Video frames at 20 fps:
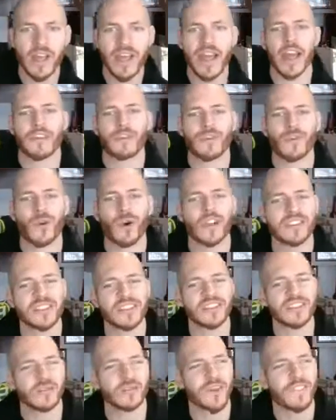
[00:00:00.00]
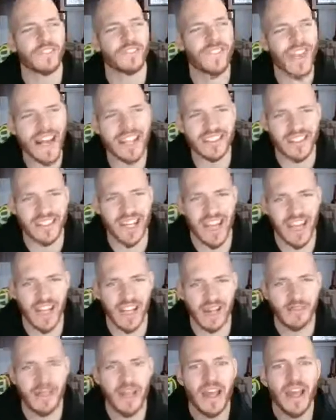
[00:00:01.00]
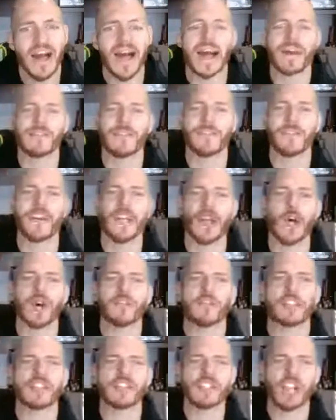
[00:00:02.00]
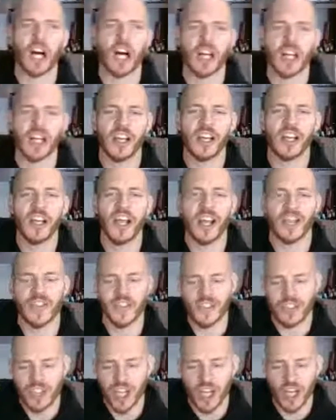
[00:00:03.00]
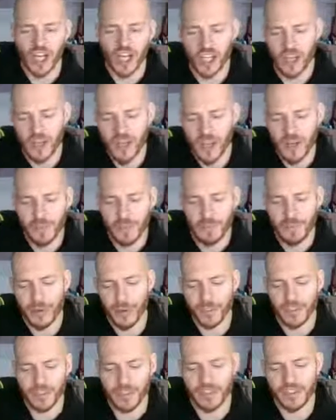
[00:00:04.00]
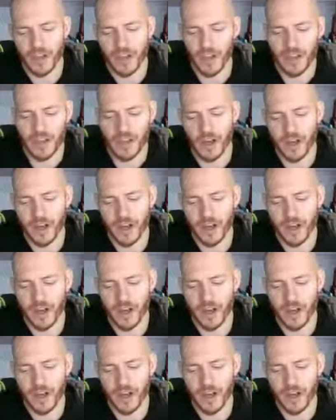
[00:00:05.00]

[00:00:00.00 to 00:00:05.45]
And if you want to see something fascinating, I have a video of a duck, and the duck pushes a